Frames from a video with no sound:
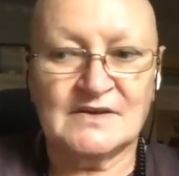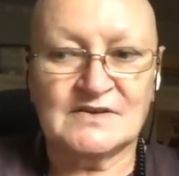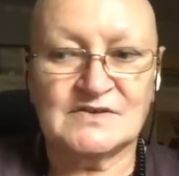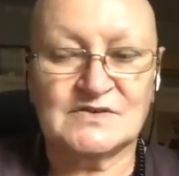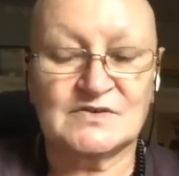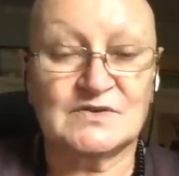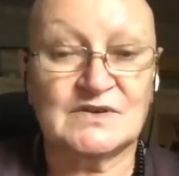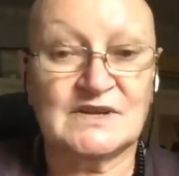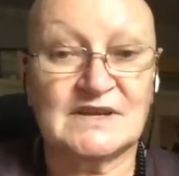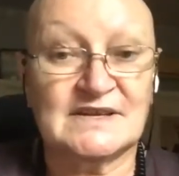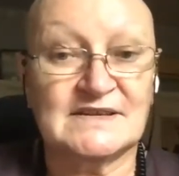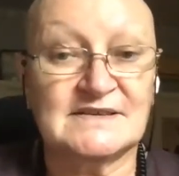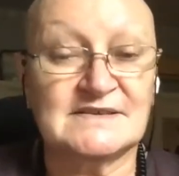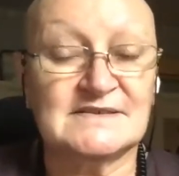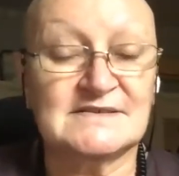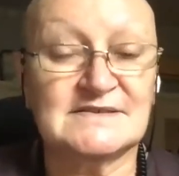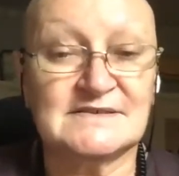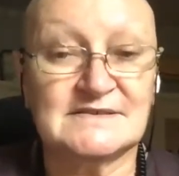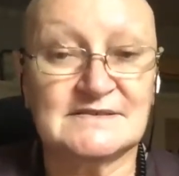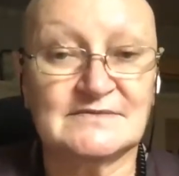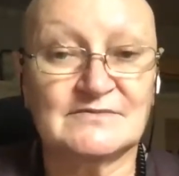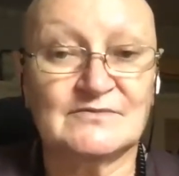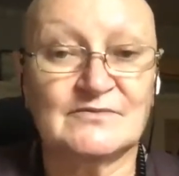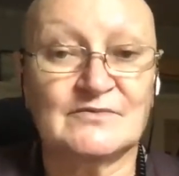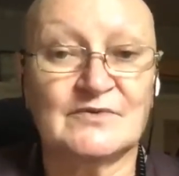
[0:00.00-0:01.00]
So that
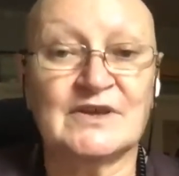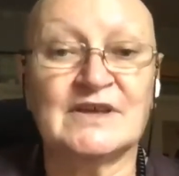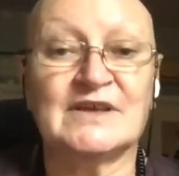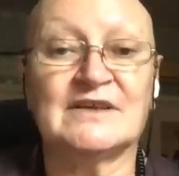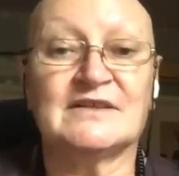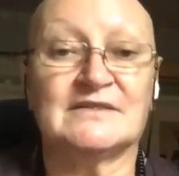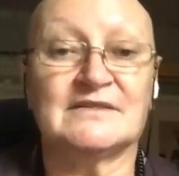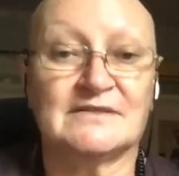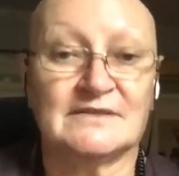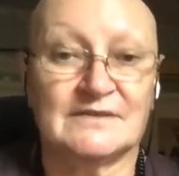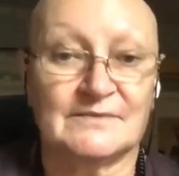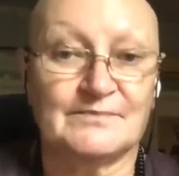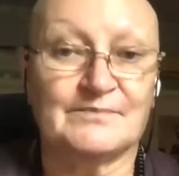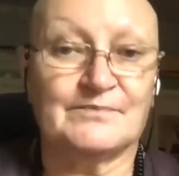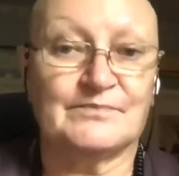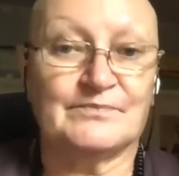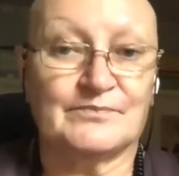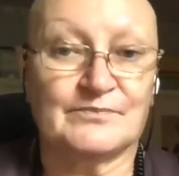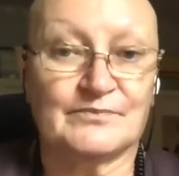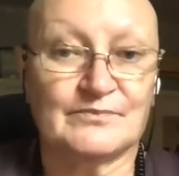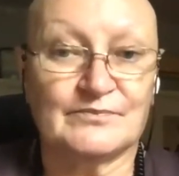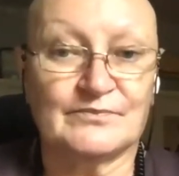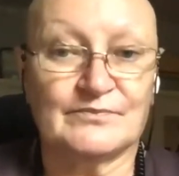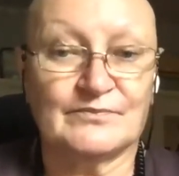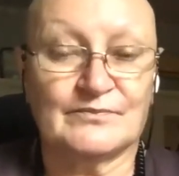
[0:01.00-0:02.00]
is real,
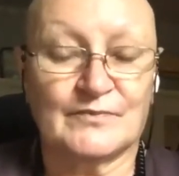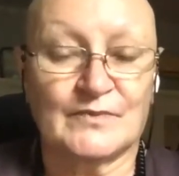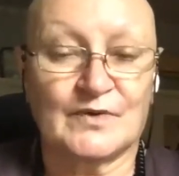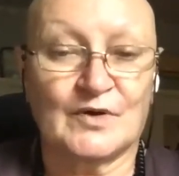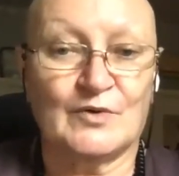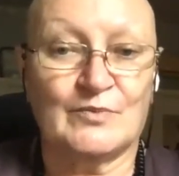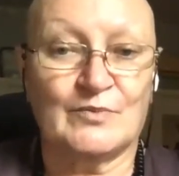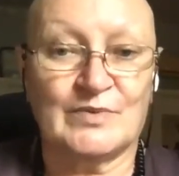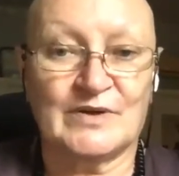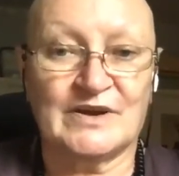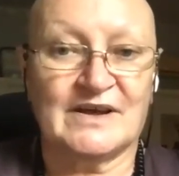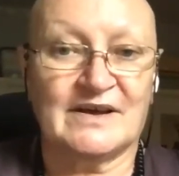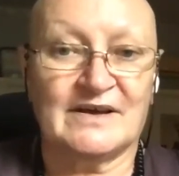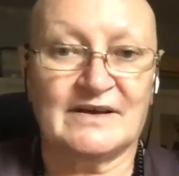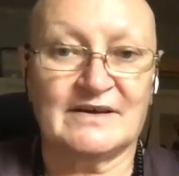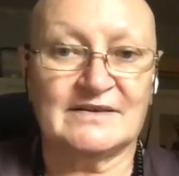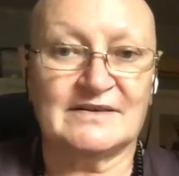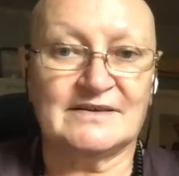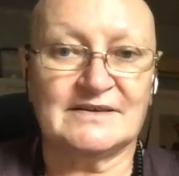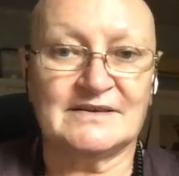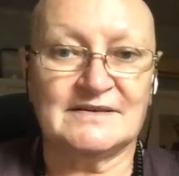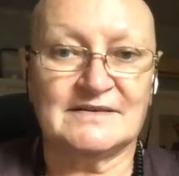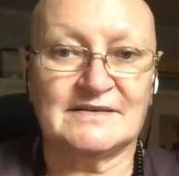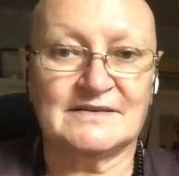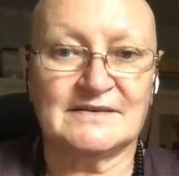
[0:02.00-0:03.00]

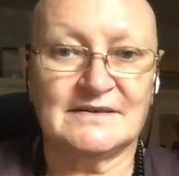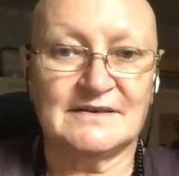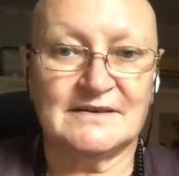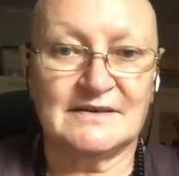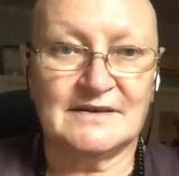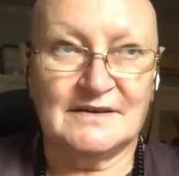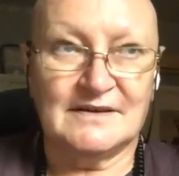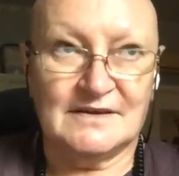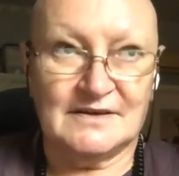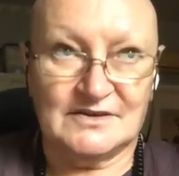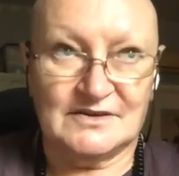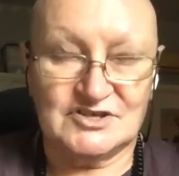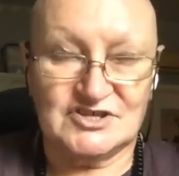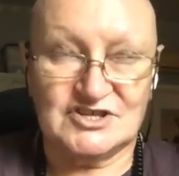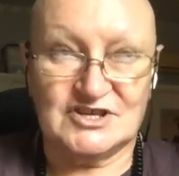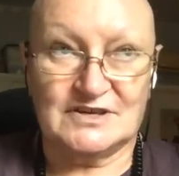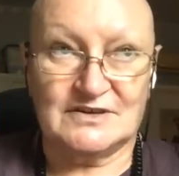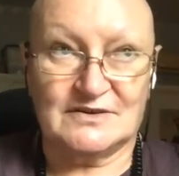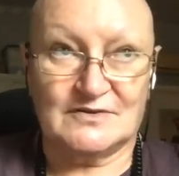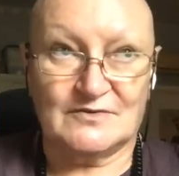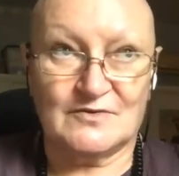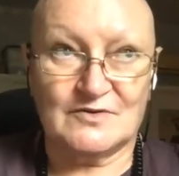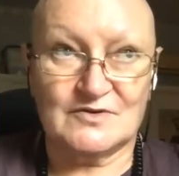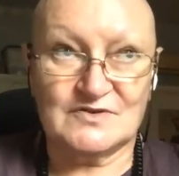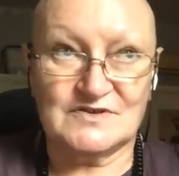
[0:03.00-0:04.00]
open-hearted
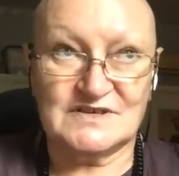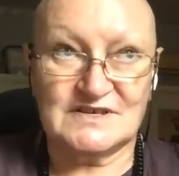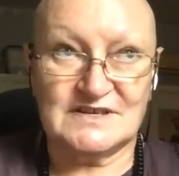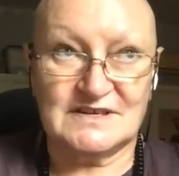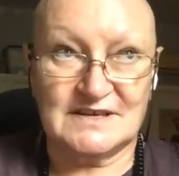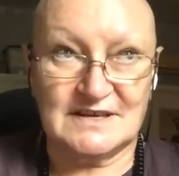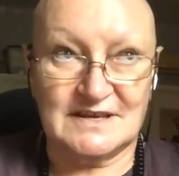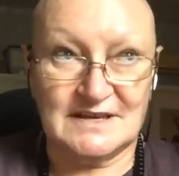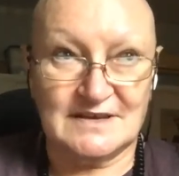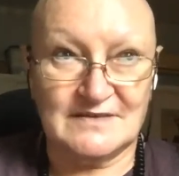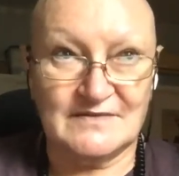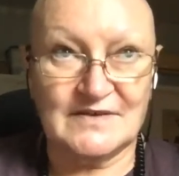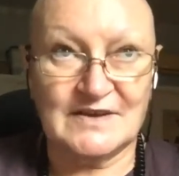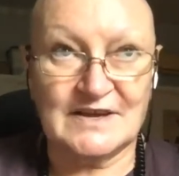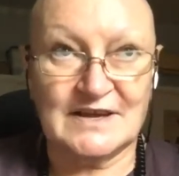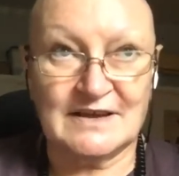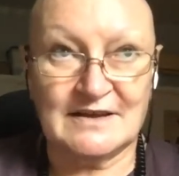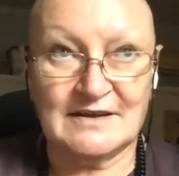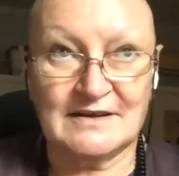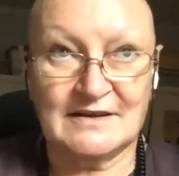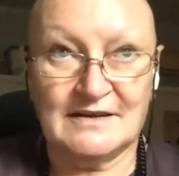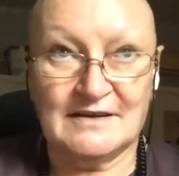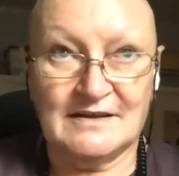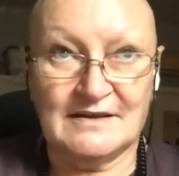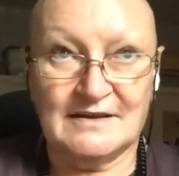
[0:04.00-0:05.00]
generosity, giving
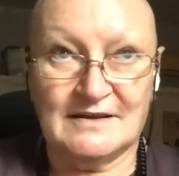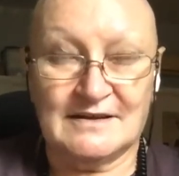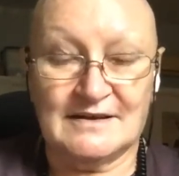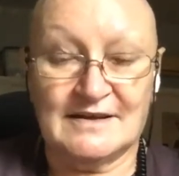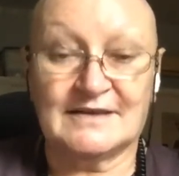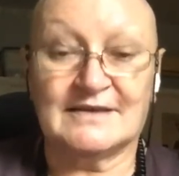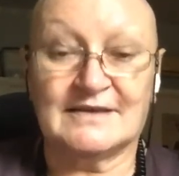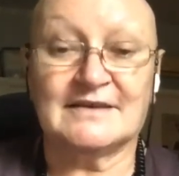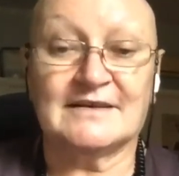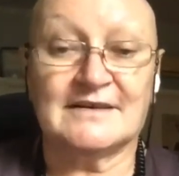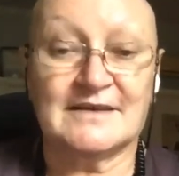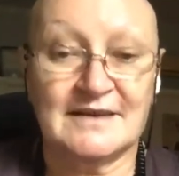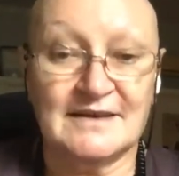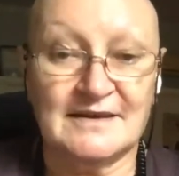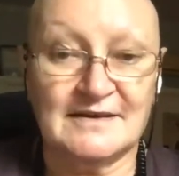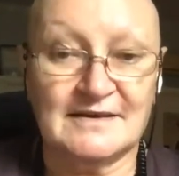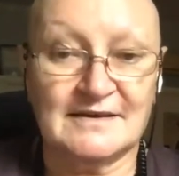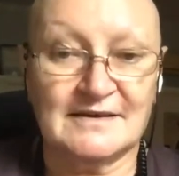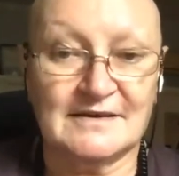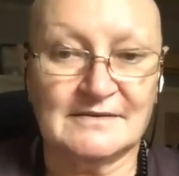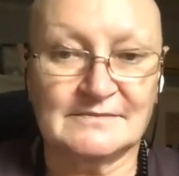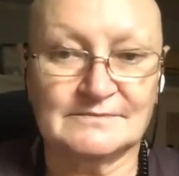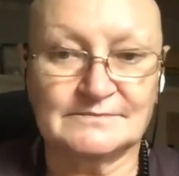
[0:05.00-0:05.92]
like a king.